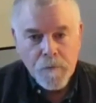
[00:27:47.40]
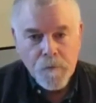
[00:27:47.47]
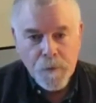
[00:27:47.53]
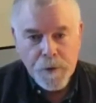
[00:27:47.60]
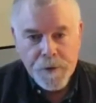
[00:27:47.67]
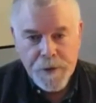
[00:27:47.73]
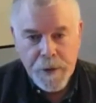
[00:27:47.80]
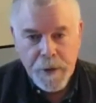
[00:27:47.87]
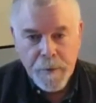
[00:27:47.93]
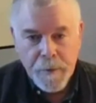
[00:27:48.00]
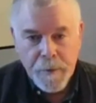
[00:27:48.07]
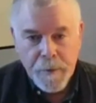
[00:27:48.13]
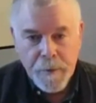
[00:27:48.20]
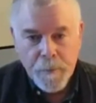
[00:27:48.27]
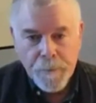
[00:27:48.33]
For
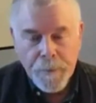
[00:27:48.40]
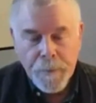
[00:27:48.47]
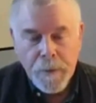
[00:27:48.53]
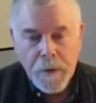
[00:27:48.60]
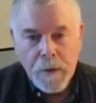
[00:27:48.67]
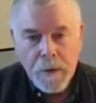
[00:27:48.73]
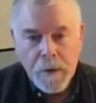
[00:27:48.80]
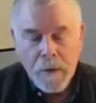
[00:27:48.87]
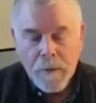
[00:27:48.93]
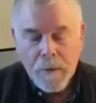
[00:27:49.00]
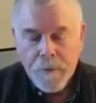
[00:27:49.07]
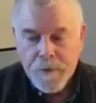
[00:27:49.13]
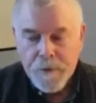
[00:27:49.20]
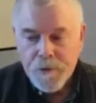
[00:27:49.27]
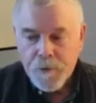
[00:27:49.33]
example,
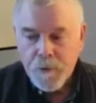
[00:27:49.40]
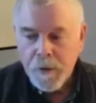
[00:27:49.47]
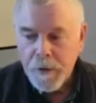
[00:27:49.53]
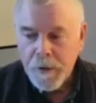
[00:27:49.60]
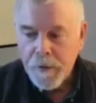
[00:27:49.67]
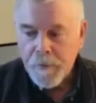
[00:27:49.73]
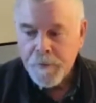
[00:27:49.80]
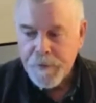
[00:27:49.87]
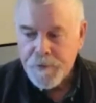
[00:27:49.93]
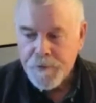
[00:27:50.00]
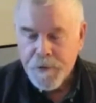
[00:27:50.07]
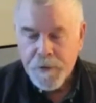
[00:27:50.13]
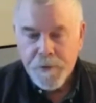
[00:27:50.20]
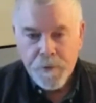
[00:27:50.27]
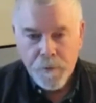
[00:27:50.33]
the Soil Health
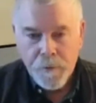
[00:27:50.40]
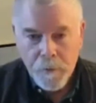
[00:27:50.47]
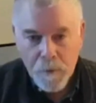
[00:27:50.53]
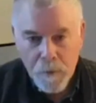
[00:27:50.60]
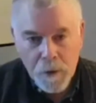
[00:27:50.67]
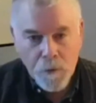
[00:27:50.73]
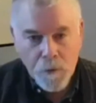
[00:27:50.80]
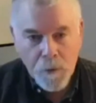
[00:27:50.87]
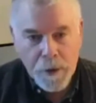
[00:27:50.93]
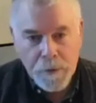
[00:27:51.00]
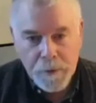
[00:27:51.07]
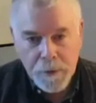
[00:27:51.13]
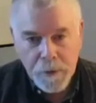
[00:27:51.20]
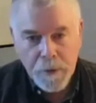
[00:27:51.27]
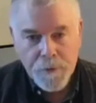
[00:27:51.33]
Institute
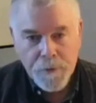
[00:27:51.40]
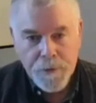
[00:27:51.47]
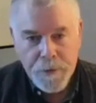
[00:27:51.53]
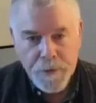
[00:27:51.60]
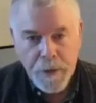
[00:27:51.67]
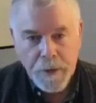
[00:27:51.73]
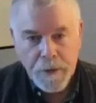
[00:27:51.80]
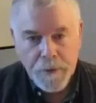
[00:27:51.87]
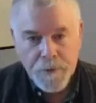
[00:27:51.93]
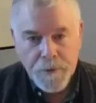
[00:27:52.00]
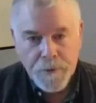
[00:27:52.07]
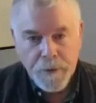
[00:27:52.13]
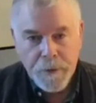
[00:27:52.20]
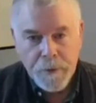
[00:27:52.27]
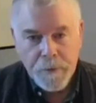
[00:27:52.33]
correctly
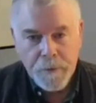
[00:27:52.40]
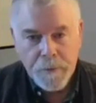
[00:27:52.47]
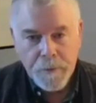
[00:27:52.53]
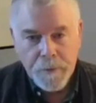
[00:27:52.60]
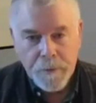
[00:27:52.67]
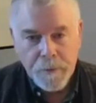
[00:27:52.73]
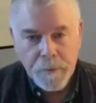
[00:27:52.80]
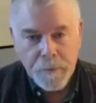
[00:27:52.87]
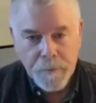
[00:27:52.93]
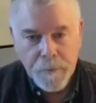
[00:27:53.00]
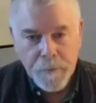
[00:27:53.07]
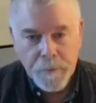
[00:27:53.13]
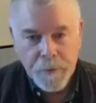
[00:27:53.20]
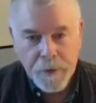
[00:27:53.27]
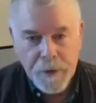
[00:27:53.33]
understands that
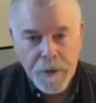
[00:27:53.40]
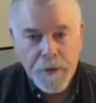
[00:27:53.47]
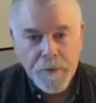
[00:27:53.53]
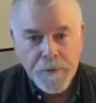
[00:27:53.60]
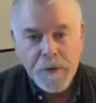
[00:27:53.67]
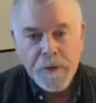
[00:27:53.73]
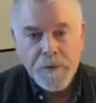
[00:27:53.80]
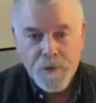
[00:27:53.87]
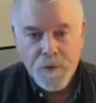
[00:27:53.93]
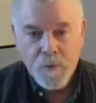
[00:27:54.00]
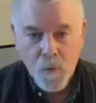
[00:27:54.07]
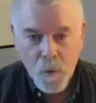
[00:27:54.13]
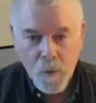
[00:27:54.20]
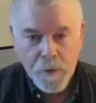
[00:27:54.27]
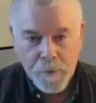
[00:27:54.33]
the key thing is the
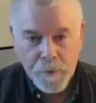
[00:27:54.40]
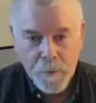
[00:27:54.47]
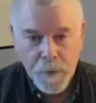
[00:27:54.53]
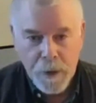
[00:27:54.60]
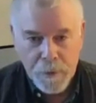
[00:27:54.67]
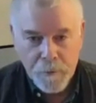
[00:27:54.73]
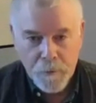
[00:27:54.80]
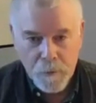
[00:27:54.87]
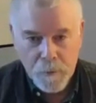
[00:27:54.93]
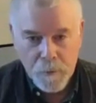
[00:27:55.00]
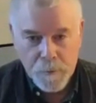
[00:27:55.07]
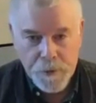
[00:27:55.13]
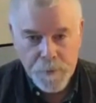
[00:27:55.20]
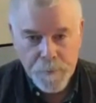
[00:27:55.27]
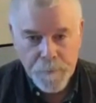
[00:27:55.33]
work of the
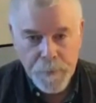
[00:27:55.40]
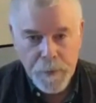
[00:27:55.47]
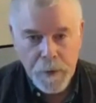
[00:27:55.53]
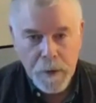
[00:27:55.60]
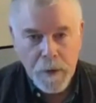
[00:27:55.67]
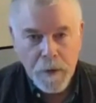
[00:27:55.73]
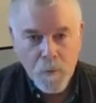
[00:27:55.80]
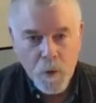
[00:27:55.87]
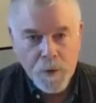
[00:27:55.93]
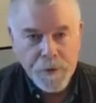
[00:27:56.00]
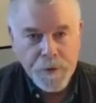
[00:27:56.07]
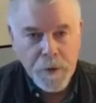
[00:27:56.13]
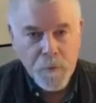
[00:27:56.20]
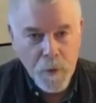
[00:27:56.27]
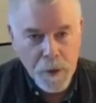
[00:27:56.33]
microbes. And what
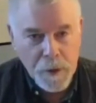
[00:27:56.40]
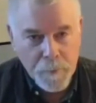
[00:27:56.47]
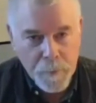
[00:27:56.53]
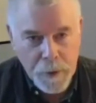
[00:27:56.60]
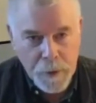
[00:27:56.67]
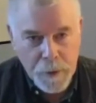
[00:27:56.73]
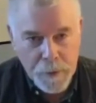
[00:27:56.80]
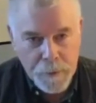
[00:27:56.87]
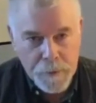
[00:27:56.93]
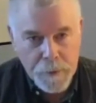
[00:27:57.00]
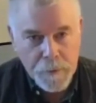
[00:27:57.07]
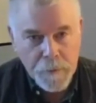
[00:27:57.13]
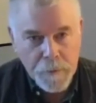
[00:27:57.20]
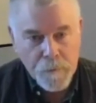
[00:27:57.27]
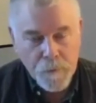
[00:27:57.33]
they
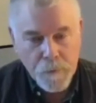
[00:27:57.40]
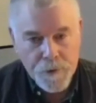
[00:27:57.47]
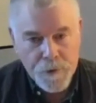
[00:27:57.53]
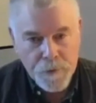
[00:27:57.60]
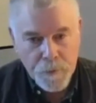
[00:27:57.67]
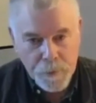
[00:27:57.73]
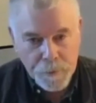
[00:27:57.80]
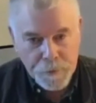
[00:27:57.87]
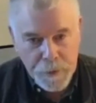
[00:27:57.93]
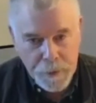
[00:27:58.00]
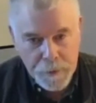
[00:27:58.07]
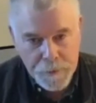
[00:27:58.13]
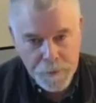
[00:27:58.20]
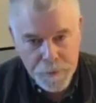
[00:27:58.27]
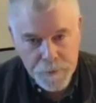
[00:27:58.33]
recommend for soil
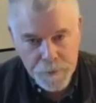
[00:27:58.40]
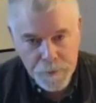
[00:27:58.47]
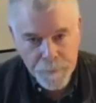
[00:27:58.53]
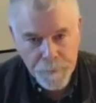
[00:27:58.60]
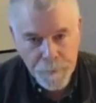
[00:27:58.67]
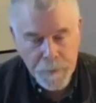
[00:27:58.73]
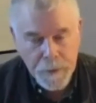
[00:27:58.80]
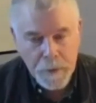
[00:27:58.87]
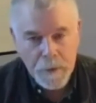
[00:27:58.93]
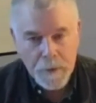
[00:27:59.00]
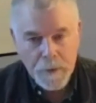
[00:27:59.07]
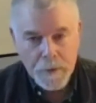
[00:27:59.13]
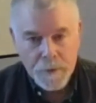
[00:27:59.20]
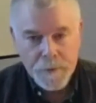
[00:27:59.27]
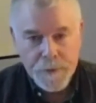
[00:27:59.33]
tests
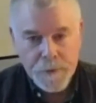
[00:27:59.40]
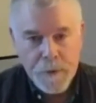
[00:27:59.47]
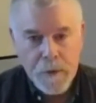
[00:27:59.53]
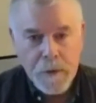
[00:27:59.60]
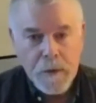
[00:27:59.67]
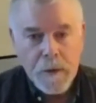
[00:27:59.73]
is